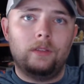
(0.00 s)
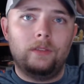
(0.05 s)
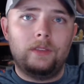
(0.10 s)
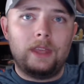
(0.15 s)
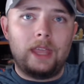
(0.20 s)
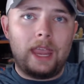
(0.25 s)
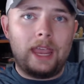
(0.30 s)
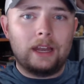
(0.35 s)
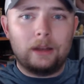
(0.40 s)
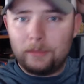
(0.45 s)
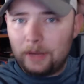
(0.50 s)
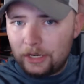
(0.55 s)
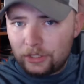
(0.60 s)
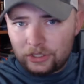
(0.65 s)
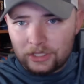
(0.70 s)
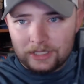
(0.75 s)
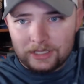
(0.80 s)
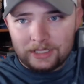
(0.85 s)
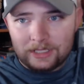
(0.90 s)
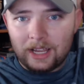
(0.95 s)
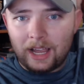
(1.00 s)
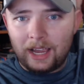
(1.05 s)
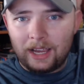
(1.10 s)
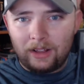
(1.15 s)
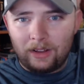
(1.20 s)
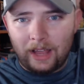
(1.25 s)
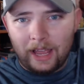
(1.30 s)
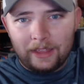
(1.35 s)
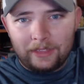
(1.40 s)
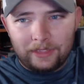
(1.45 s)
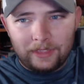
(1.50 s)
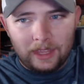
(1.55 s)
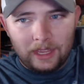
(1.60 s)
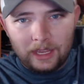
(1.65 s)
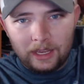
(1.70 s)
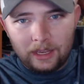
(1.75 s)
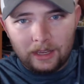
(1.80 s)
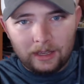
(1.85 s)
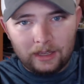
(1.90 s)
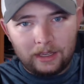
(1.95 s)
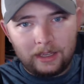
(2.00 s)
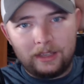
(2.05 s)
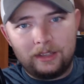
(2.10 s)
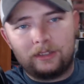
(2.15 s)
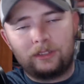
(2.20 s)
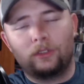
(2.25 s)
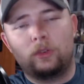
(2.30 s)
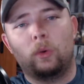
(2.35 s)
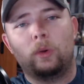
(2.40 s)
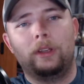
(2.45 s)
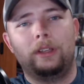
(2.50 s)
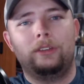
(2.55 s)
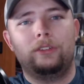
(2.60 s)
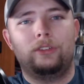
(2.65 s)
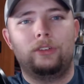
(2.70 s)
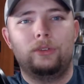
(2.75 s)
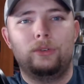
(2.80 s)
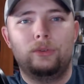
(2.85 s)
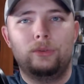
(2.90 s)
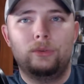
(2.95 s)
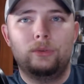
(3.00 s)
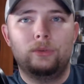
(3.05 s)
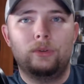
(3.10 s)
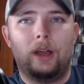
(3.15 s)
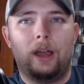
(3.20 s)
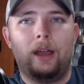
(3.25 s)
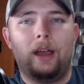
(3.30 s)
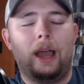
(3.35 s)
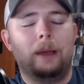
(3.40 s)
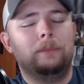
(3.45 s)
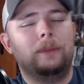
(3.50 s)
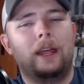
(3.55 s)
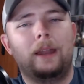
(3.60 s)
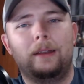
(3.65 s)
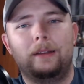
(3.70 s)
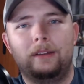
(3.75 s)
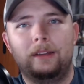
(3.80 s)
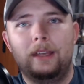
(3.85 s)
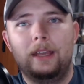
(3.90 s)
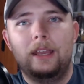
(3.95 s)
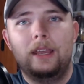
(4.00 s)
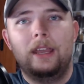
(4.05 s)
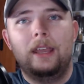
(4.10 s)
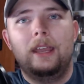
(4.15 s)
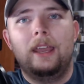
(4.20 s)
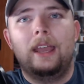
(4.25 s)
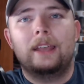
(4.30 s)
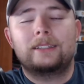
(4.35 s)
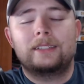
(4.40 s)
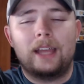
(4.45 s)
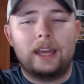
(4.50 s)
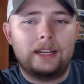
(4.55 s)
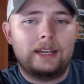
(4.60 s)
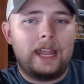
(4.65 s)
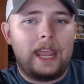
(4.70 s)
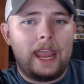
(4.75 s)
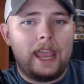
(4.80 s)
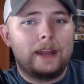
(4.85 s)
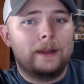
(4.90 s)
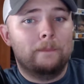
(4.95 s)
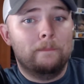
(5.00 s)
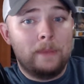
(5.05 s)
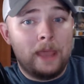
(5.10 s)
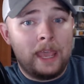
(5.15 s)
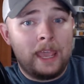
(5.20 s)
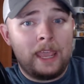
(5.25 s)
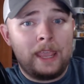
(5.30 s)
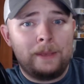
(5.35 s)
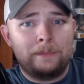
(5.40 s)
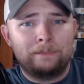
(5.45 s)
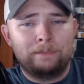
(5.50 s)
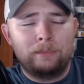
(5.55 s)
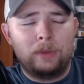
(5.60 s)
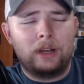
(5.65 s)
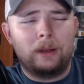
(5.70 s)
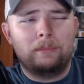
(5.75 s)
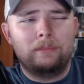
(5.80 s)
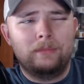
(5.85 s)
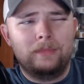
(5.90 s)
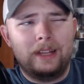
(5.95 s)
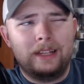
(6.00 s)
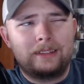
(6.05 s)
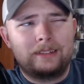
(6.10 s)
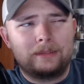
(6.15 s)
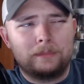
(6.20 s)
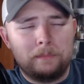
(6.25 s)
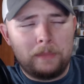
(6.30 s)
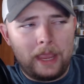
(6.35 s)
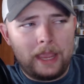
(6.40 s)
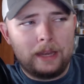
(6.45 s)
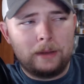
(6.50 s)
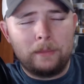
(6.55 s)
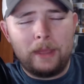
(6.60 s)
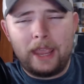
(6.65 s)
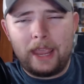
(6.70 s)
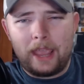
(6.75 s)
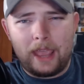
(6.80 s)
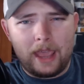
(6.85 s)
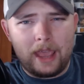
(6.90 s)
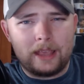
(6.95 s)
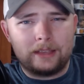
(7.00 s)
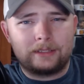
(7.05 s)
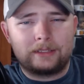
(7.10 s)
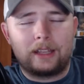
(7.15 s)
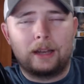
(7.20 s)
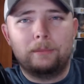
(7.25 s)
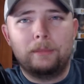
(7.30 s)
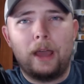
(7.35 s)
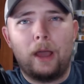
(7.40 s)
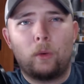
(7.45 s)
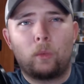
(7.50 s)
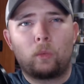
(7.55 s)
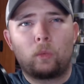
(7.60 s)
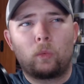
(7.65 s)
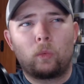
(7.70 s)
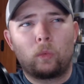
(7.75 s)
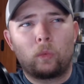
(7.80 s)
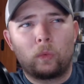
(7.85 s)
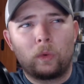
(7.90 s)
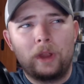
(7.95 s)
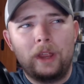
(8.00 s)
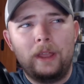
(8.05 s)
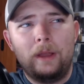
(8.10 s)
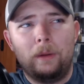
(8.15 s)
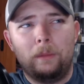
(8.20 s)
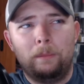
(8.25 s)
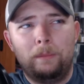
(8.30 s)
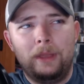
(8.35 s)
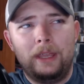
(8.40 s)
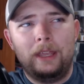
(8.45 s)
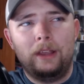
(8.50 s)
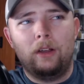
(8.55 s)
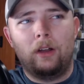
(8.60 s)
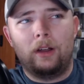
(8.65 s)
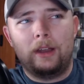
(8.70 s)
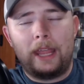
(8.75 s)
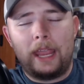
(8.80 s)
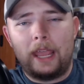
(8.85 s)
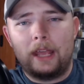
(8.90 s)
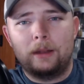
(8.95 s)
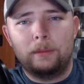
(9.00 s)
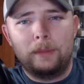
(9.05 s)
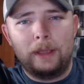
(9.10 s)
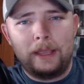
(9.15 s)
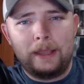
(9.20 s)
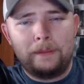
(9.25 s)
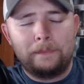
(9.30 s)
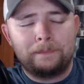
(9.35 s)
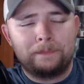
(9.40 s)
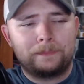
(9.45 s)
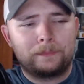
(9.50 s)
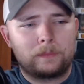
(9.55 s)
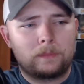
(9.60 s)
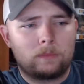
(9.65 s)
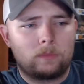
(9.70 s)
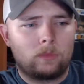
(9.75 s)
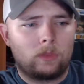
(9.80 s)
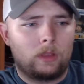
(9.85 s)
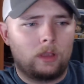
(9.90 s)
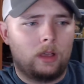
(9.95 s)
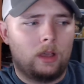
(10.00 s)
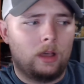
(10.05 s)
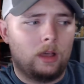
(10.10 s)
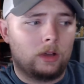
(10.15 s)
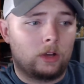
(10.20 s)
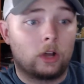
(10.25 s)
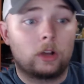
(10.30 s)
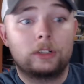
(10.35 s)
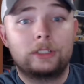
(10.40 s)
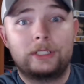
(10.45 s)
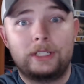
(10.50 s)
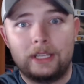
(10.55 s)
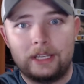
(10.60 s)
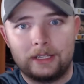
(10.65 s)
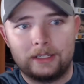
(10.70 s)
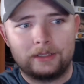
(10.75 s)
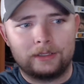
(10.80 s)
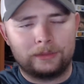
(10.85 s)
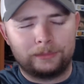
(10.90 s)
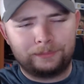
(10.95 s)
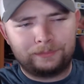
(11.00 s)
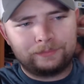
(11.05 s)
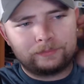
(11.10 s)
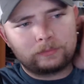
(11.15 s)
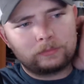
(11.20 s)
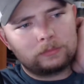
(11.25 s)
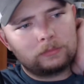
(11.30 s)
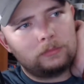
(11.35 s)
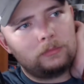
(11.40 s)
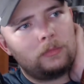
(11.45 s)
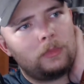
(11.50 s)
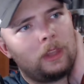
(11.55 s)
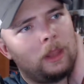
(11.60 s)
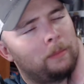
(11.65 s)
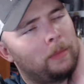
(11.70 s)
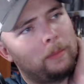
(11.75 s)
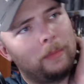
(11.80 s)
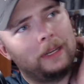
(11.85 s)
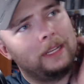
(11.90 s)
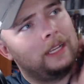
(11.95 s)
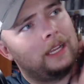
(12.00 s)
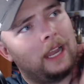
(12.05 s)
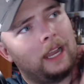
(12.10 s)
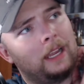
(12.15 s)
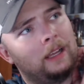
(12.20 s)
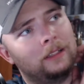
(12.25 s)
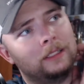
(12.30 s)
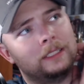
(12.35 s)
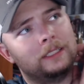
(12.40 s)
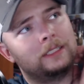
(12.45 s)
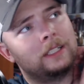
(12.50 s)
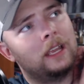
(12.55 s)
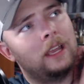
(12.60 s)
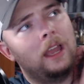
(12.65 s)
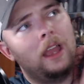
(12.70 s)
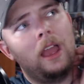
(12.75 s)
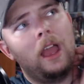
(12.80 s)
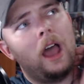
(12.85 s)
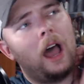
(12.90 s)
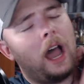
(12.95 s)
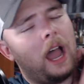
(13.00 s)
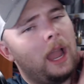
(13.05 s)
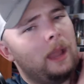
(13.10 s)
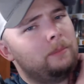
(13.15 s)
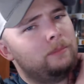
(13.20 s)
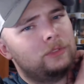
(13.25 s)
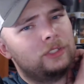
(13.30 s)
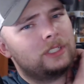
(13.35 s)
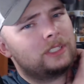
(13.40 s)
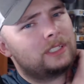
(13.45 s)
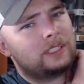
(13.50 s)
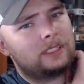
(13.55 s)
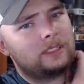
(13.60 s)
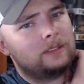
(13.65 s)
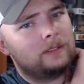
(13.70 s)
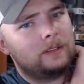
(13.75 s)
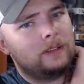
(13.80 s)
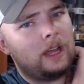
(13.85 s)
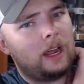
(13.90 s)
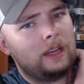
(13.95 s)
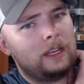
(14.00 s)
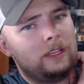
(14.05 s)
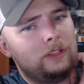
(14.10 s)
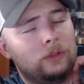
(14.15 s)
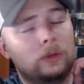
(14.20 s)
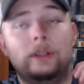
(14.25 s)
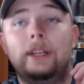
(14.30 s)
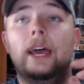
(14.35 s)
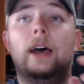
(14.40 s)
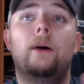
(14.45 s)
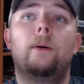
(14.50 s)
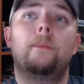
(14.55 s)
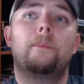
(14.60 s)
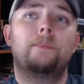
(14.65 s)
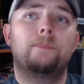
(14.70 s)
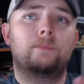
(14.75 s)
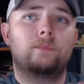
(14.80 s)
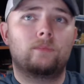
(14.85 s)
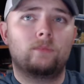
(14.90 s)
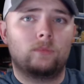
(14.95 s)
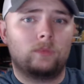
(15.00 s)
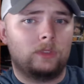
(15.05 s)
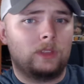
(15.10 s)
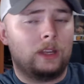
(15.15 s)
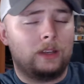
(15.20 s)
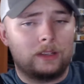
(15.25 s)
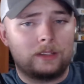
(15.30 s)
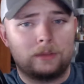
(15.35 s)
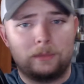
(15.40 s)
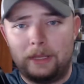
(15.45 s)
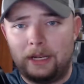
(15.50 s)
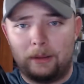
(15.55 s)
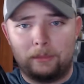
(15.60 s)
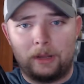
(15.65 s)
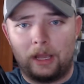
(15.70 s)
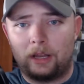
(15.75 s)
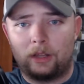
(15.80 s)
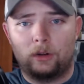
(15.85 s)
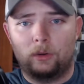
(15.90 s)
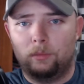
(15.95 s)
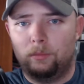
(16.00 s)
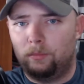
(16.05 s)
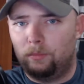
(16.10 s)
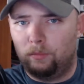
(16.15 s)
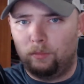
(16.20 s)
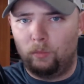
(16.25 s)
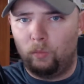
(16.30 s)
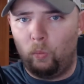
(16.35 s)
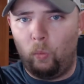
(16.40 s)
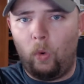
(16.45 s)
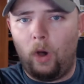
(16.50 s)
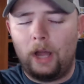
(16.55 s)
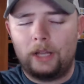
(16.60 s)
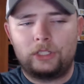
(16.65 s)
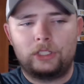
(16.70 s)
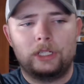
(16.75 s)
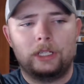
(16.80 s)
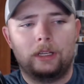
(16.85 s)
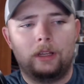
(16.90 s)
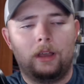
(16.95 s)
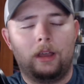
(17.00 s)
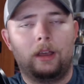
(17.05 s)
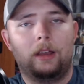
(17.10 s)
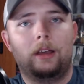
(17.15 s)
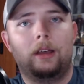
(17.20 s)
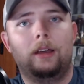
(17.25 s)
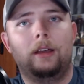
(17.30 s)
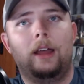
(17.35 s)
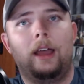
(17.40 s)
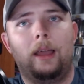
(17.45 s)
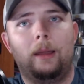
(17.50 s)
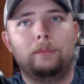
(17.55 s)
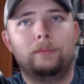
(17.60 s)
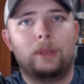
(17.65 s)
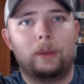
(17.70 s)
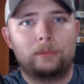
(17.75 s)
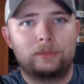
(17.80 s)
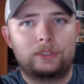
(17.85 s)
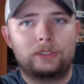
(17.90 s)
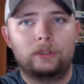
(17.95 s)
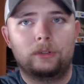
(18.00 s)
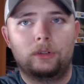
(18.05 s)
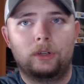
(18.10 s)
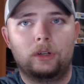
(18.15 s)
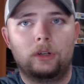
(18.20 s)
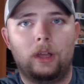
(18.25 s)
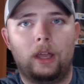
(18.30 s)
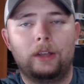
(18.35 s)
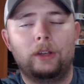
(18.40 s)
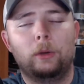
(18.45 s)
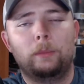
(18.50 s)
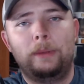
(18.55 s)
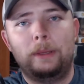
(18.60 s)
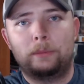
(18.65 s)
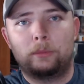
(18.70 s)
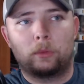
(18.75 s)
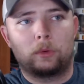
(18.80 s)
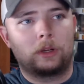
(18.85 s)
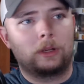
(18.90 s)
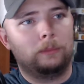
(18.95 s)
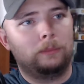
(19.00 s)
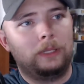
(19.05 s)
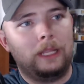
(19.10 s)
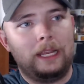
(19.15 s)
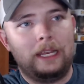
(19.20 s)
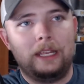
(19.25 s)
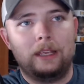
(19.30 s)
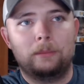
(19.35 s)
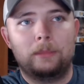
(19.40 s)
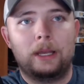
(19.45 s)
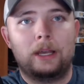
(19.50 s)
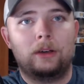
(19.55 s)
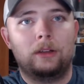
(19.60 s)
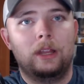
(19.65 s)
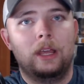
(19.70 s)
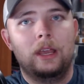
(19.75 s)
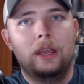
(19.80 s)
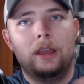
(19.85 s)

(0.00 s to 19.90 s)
animation style, I think, is going to... It's not an anime, but it's anime-esque, and I'm not real big on anime. Kirsty is. My buddy Kyle is. I'm just not into it. Now, that doesn't mean I'm not going to watch it. I'm still gonna. I know people were complaining about